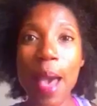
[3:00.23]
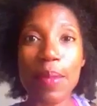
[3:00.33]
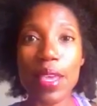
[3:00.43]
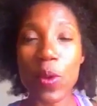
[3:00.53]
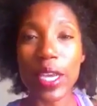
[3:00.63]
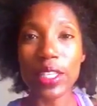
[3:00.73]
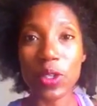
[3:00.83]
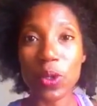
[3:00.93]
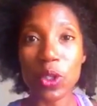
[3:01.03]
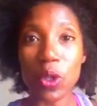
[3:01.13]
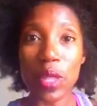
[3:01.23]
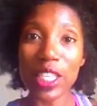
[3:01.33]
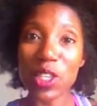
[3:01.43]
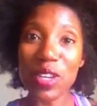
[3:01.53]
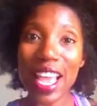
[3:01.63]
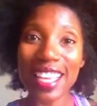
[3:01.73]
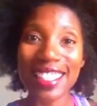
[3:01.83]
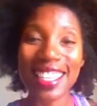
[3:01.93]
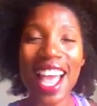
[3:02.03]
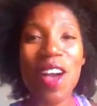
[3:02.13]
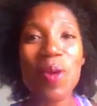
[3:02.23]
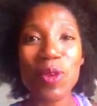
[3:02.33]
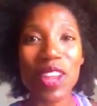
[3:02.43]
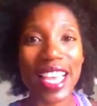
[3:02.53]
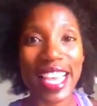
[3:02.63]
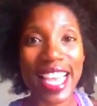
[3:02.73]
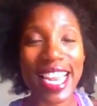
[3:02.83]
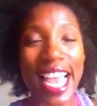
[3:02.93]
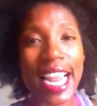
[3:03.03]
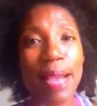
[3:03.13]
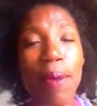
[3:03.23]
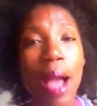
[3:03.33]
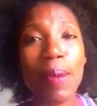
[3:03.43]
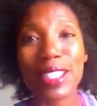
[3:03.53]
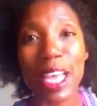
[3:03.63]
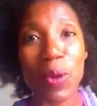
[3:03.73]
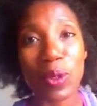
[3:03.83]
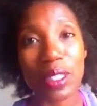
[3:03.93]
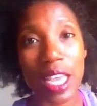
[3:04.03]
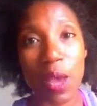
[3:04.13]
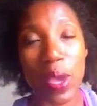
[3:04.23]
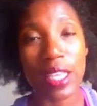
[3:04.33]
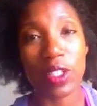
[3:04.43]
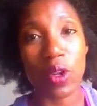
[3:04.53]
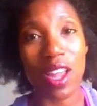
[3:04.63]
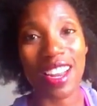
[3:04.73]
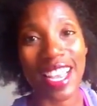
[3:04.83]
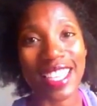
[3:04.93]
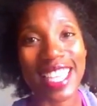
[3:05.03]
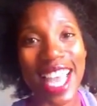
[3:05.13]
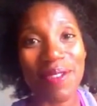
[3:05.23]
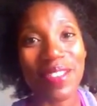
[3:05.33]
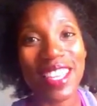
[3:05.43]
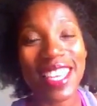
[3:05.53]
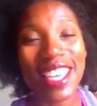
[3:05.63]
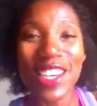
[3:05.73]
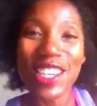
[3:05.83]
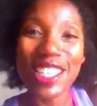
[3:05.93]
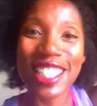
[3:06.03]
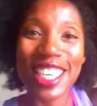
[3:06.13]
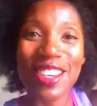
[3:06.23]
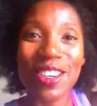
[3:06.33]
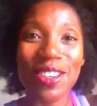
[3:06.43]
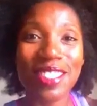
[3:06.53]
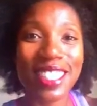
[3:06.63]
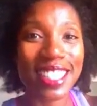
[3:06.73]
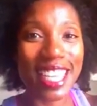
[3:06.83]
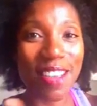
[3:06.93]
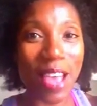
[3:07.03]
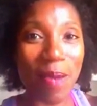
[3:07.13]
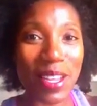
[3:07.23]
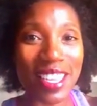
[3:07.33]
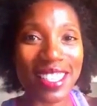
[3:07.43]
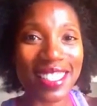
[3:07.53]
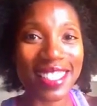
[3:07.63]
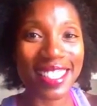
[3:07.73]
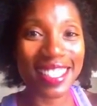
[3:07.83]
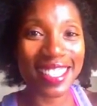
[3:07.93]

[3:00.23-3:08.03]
I'm going to show that to you next. I hope you like it, and I promise I won't stay away so long next time. Good to see you. Stay fabulous.